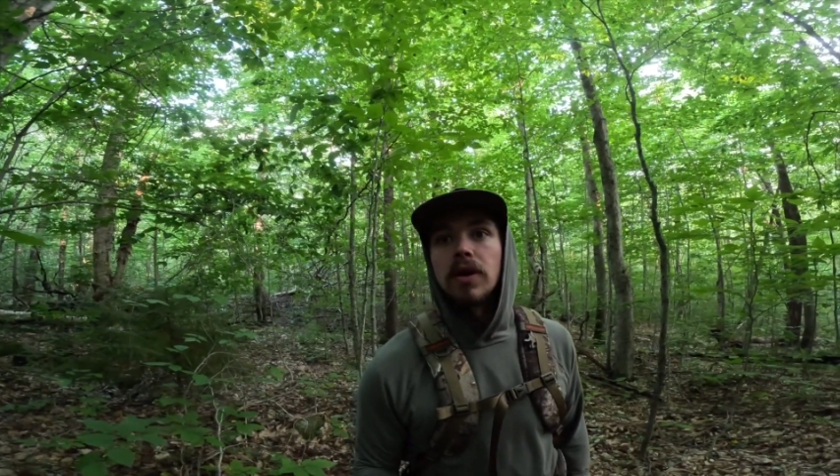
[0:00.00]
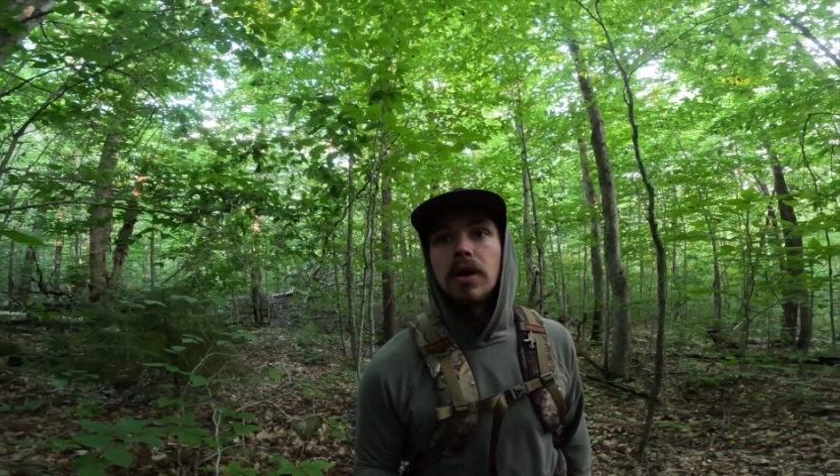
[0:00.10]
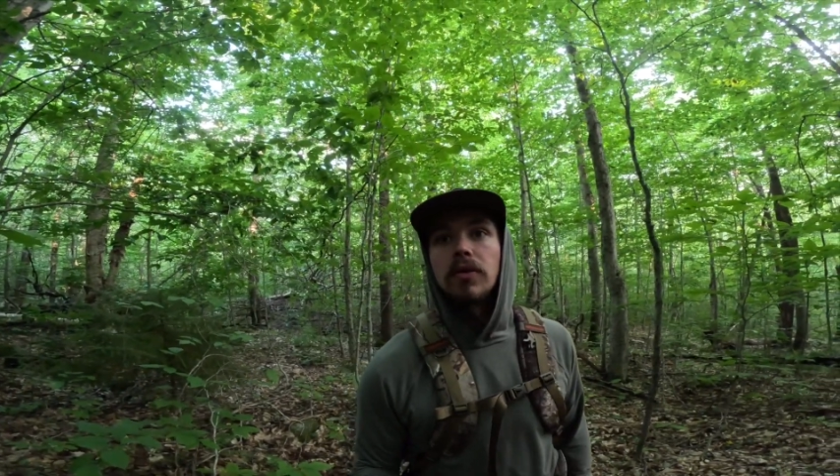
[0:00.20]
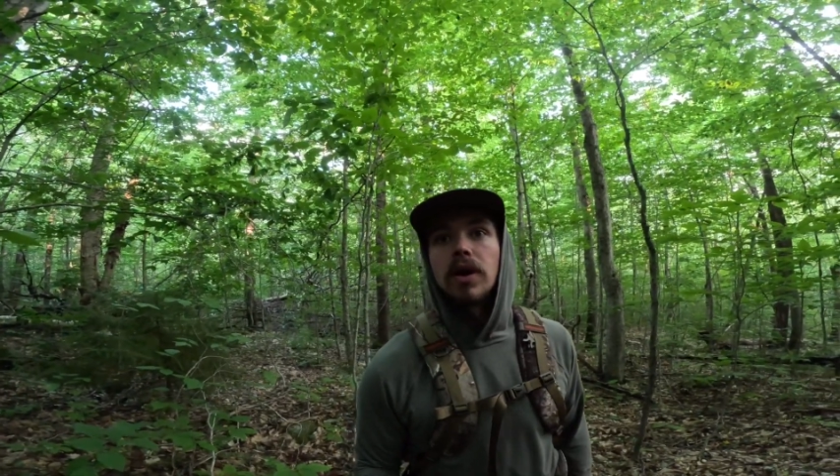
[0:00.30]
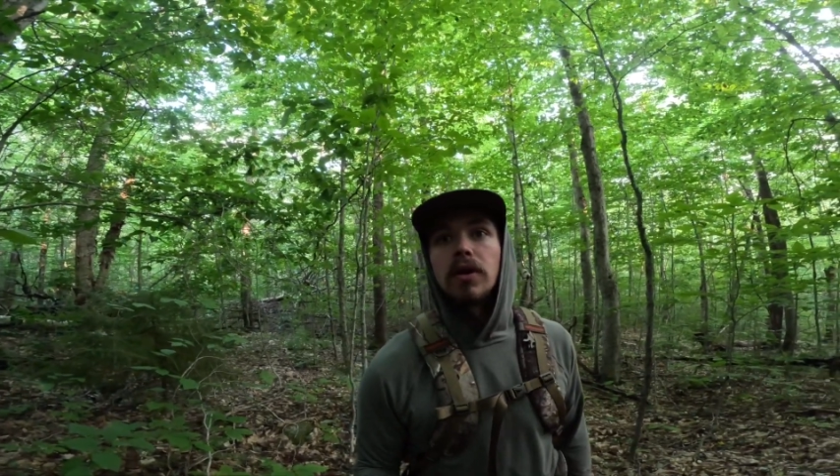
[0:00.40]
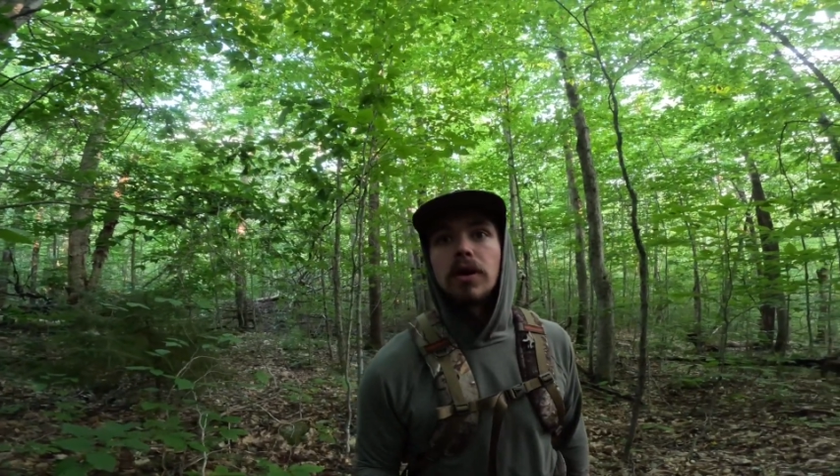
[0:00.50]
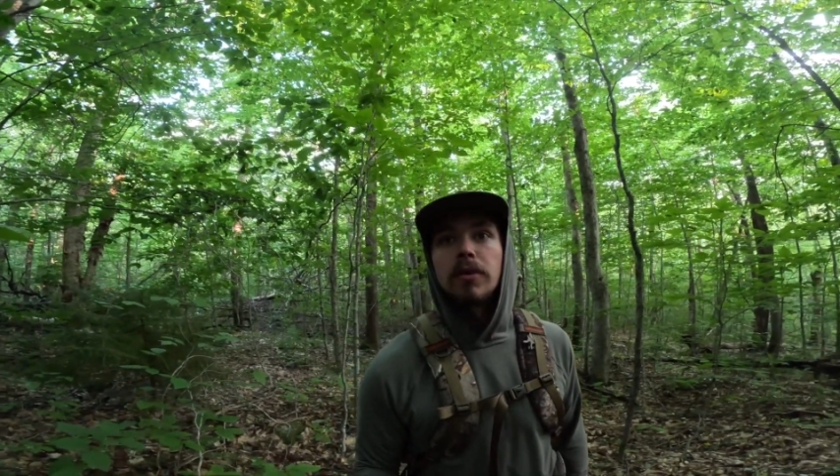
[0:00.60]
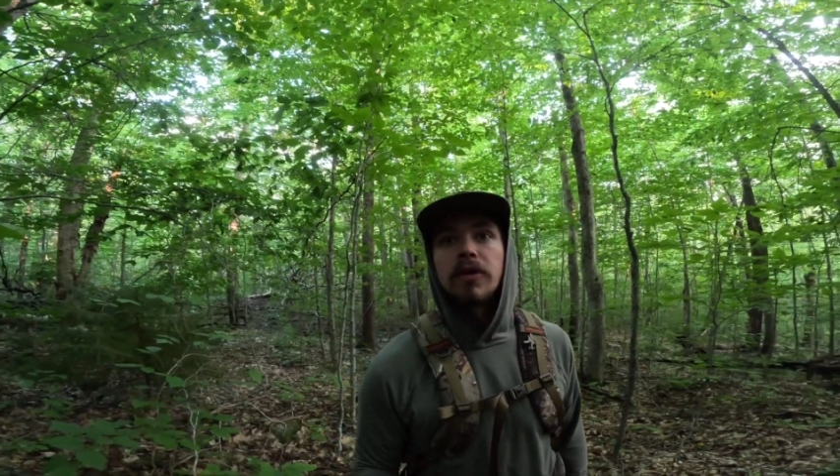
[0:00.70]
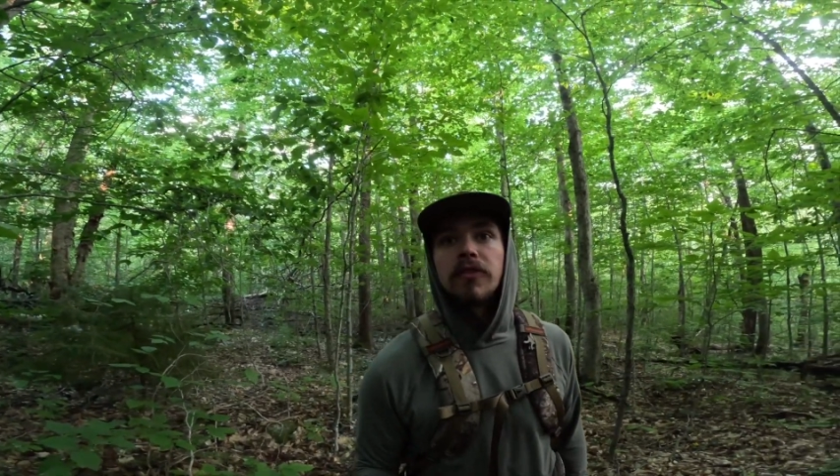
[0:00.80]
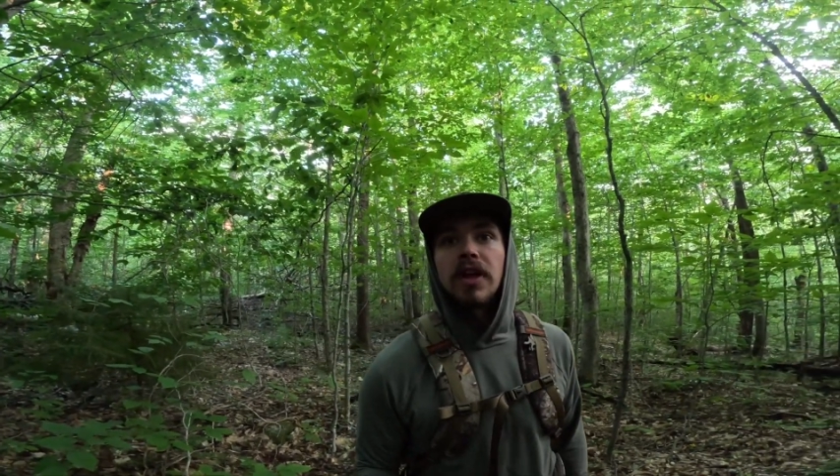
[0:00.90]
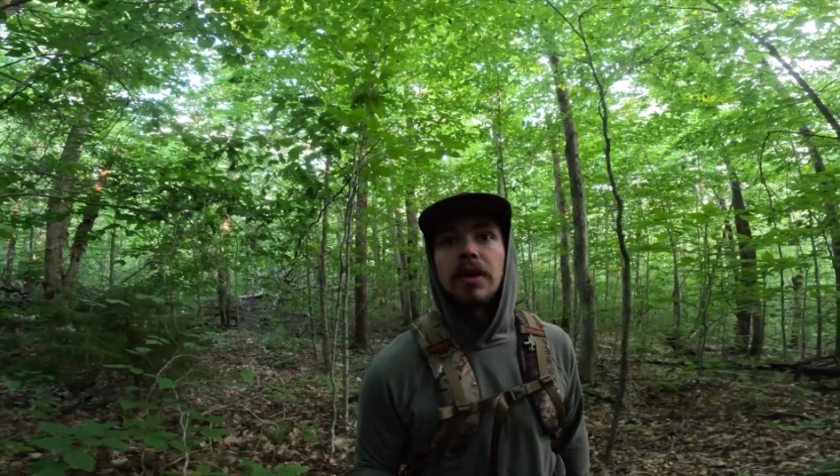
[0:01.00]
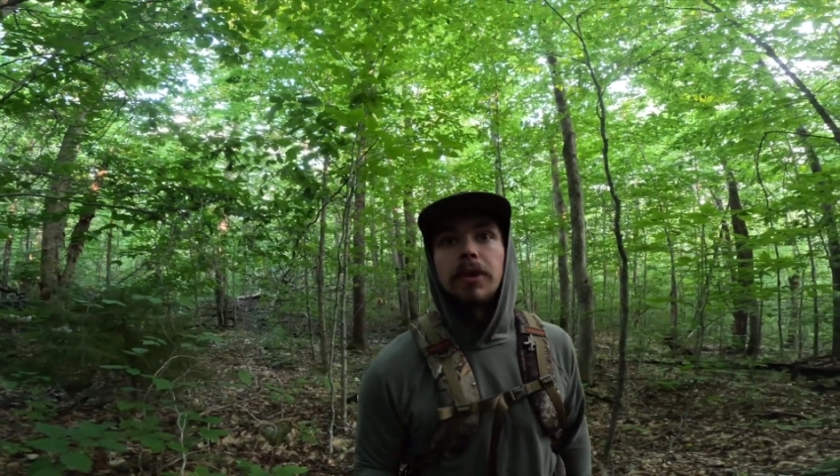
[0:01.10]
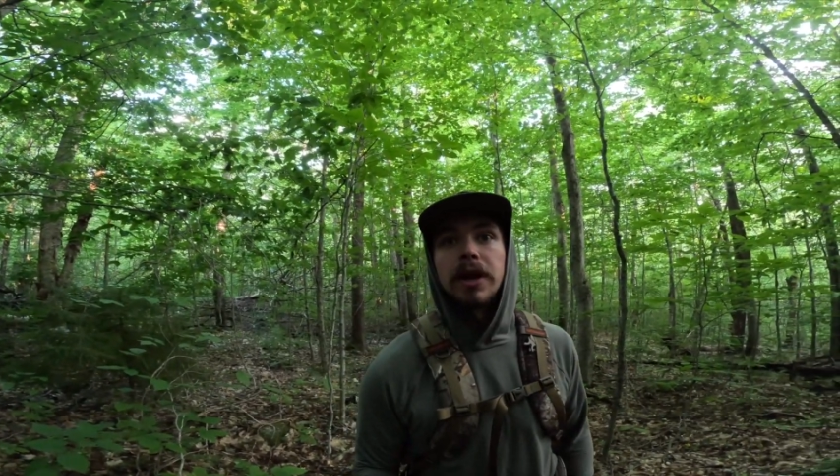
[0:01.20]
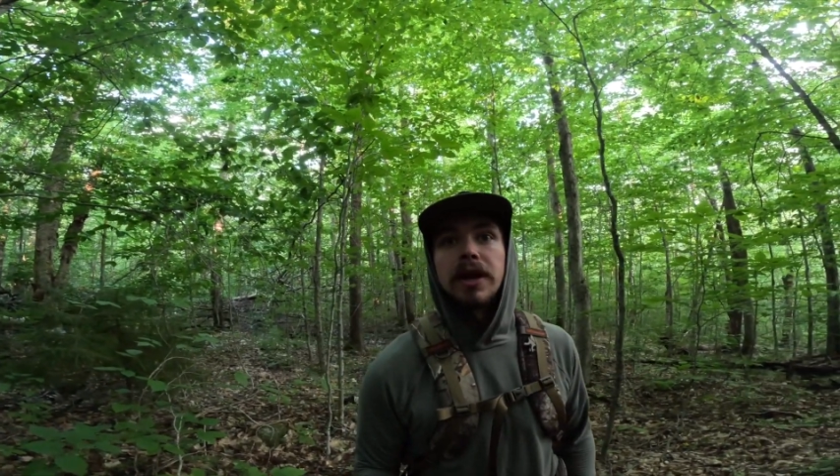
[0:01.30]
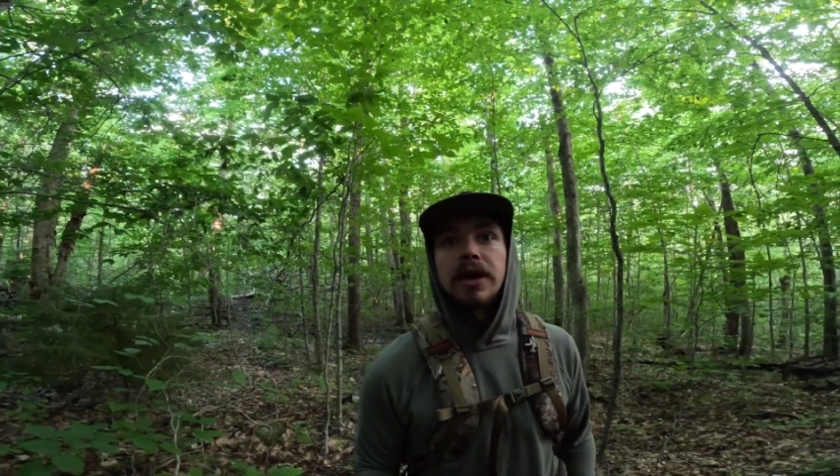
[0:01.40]
Oh no, come on, fly,
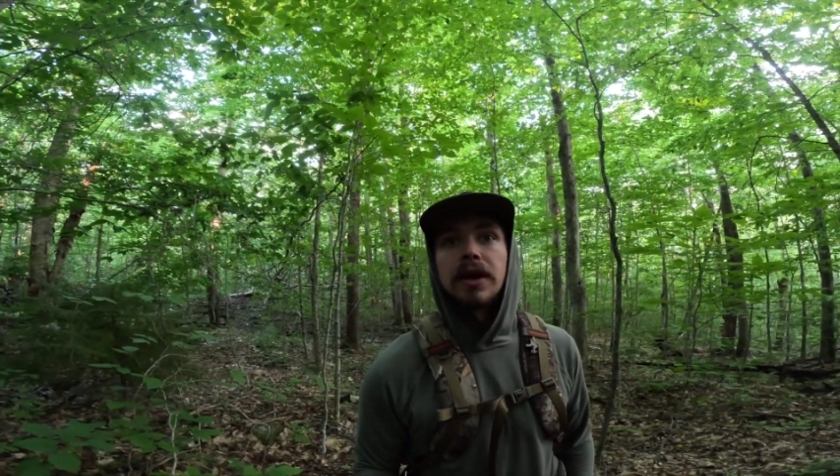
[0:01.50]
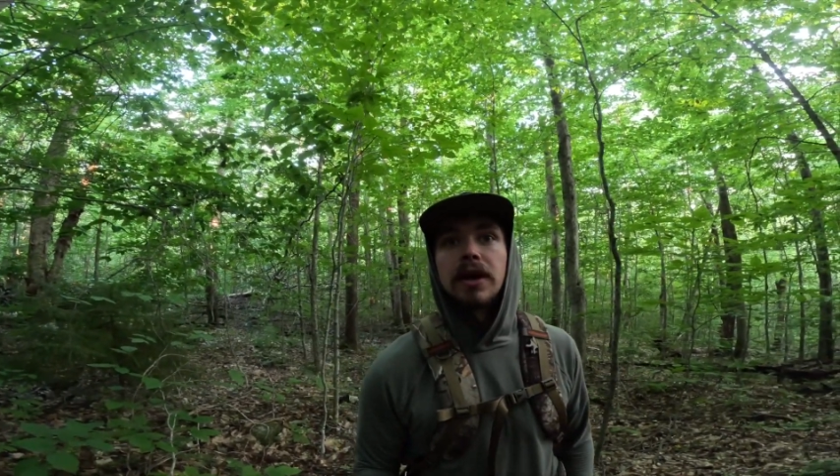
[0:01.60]
buddy.